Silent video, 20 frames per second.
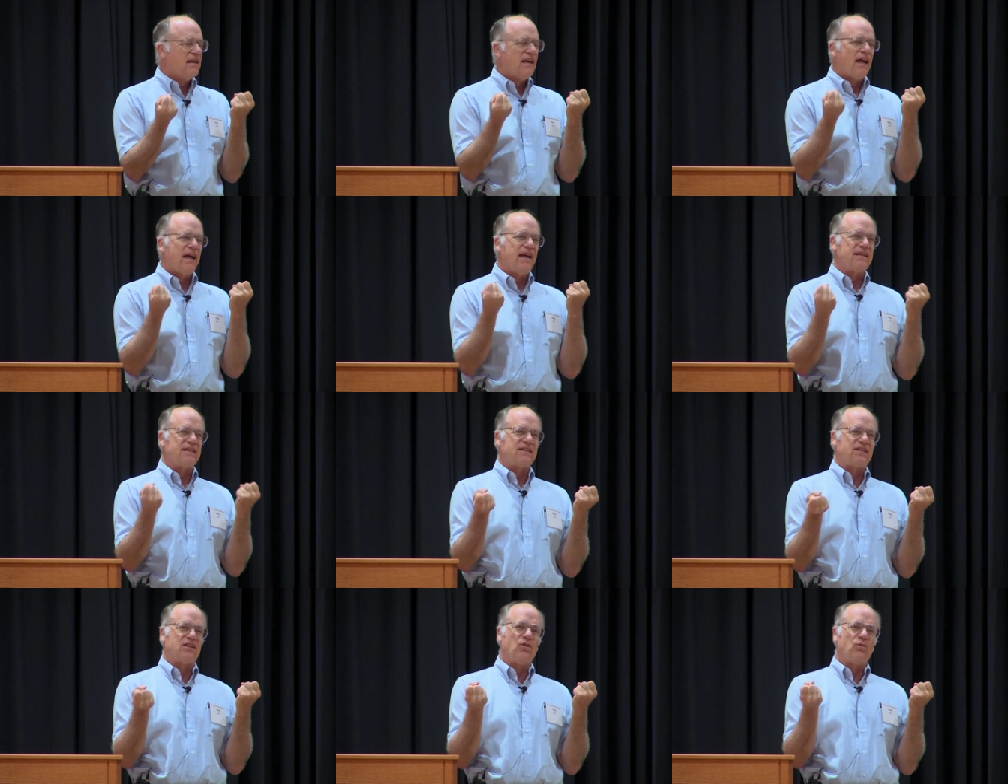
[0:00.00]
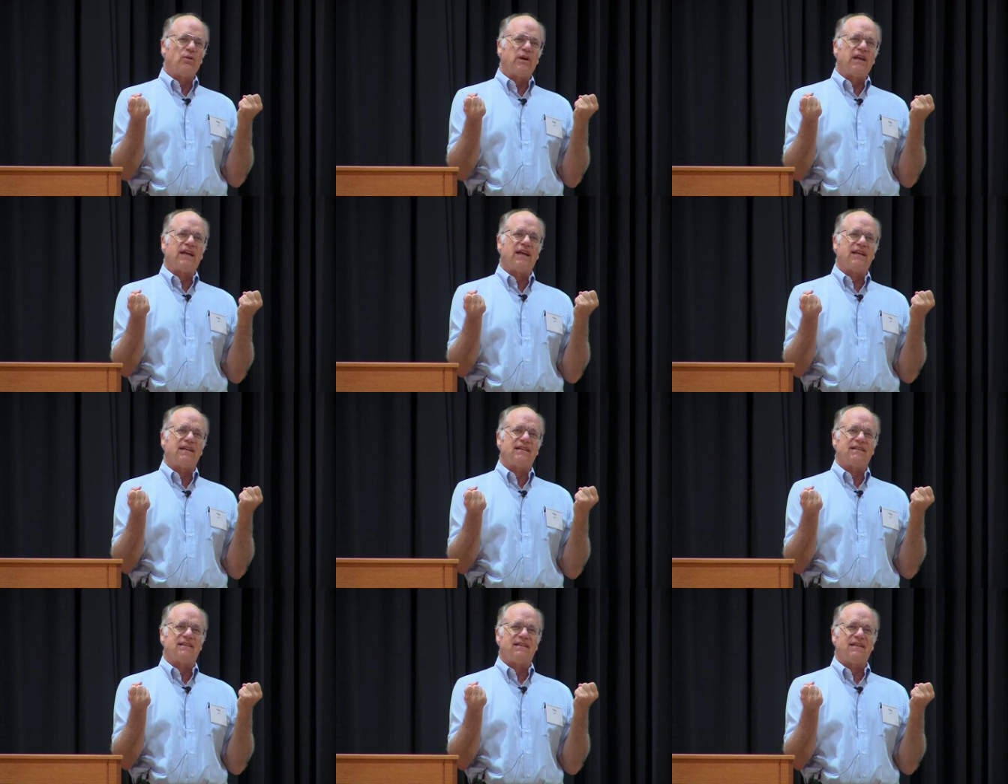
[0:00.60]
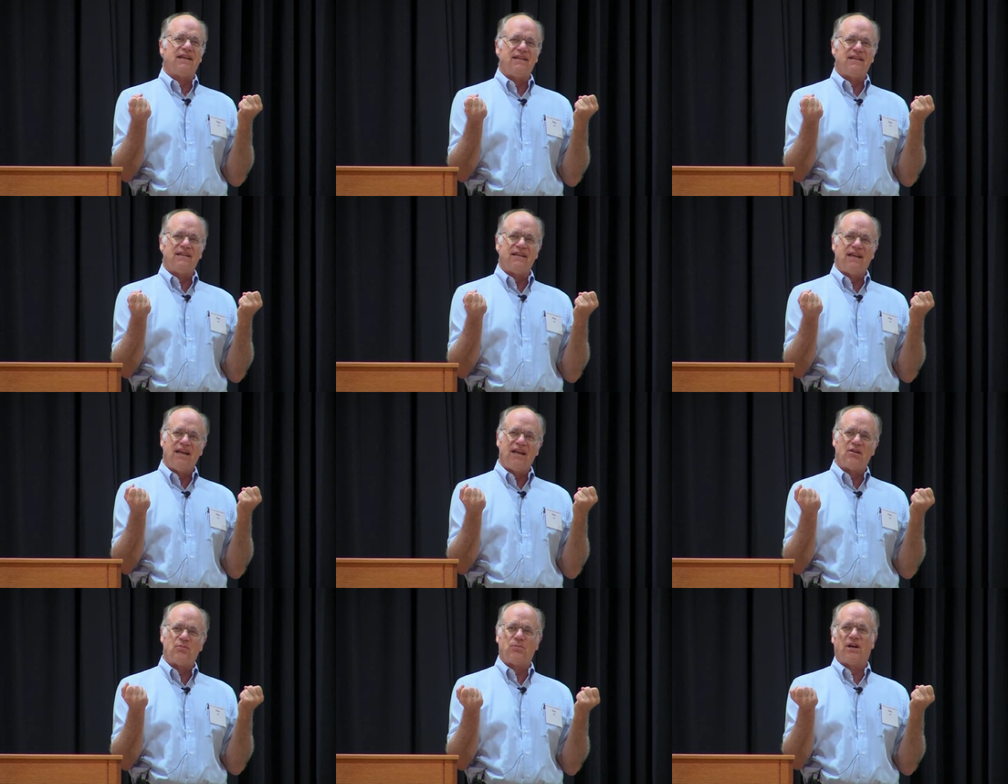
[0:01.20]
And so we get
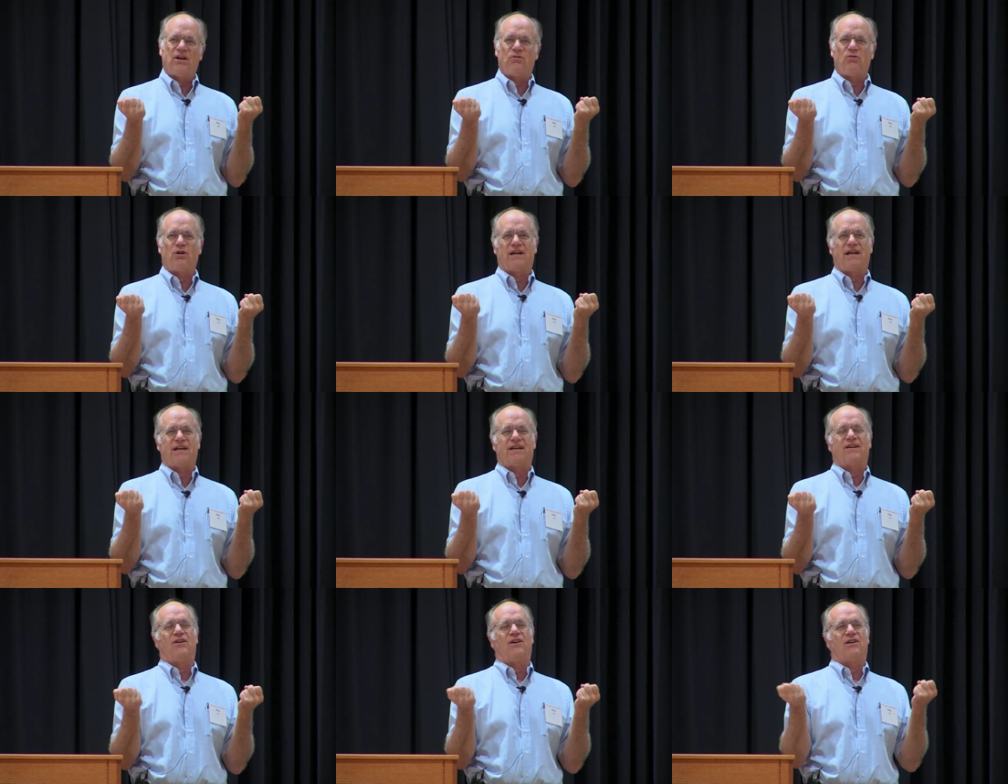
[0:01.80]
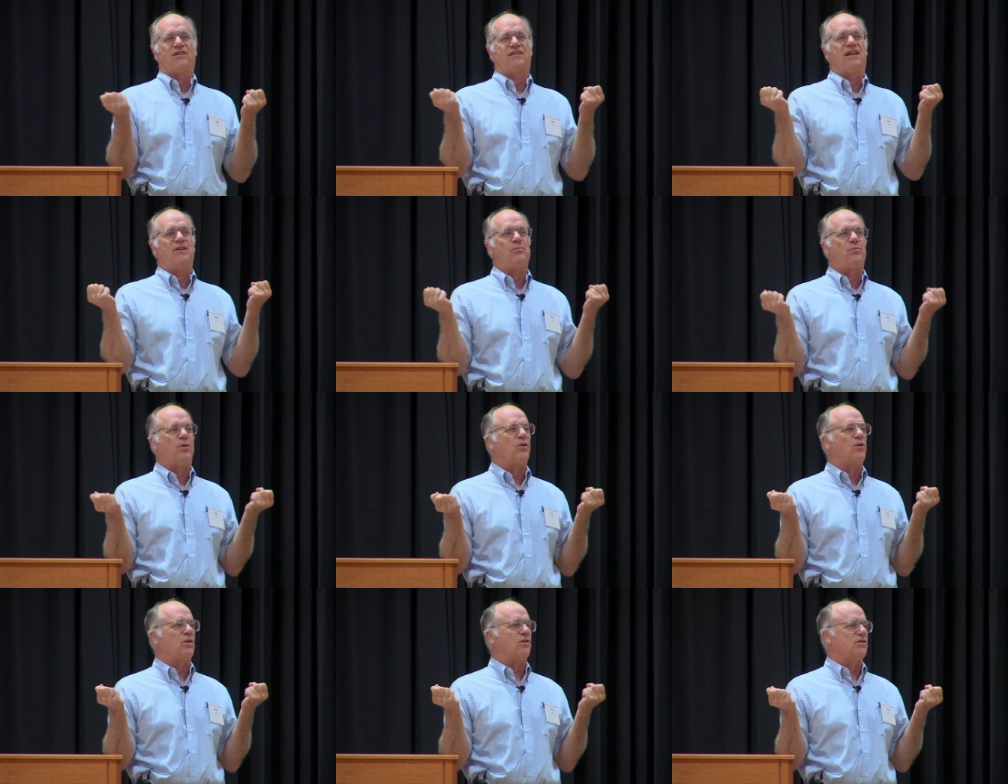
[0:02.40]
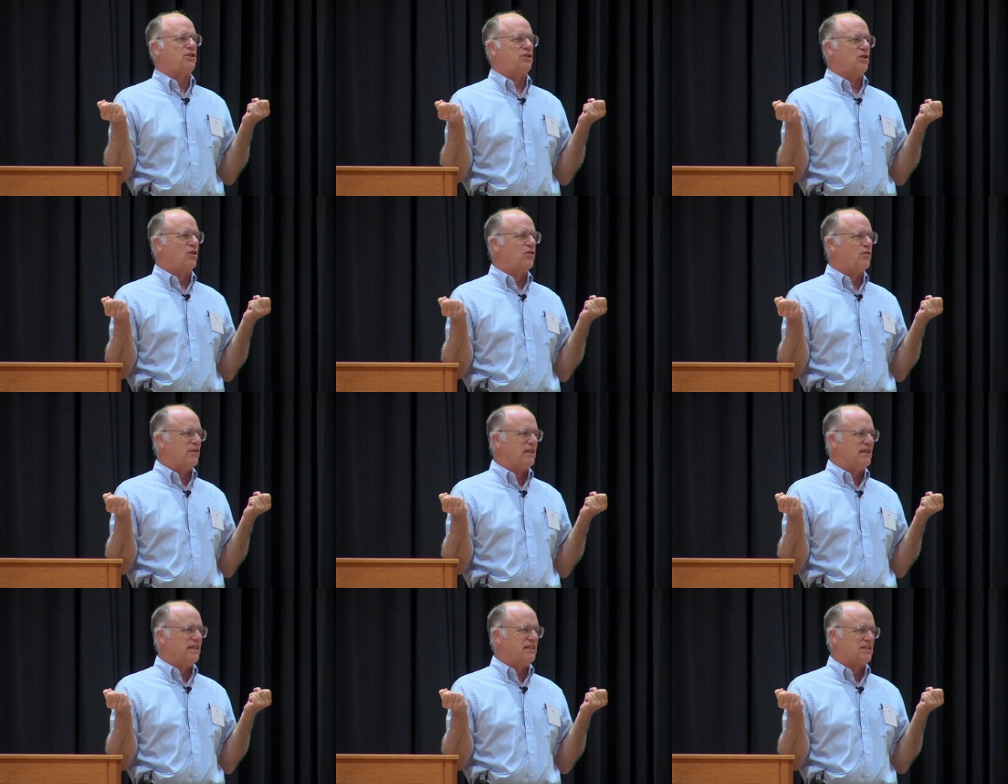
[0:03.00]
hit by what I call temporal
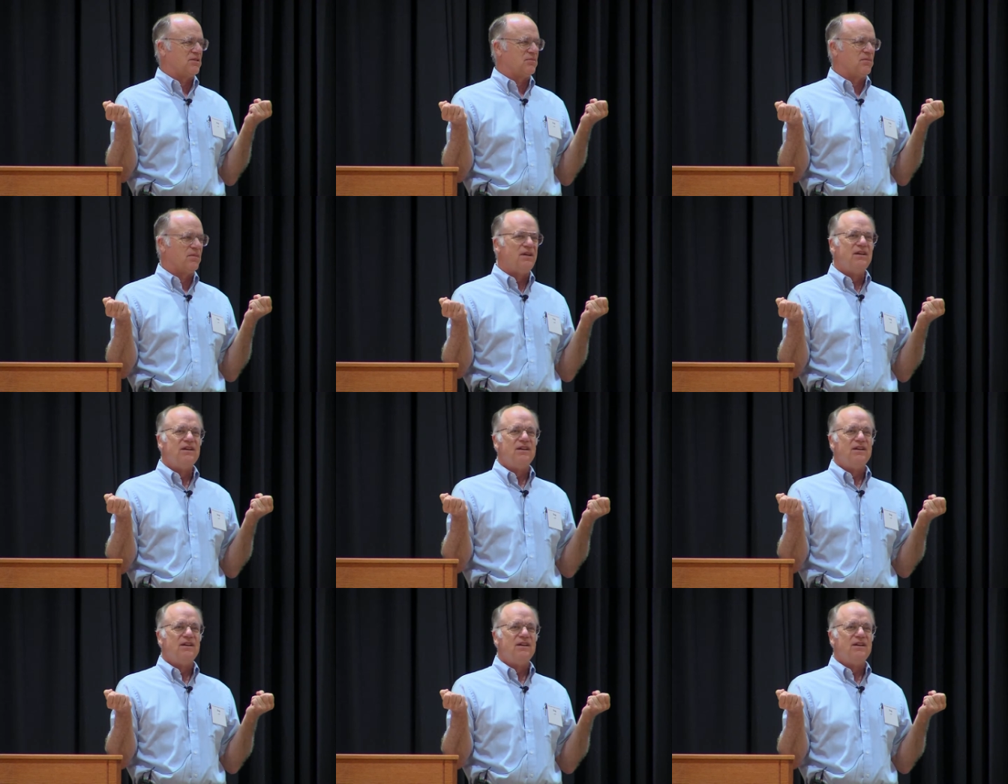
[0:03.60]
chauvinism.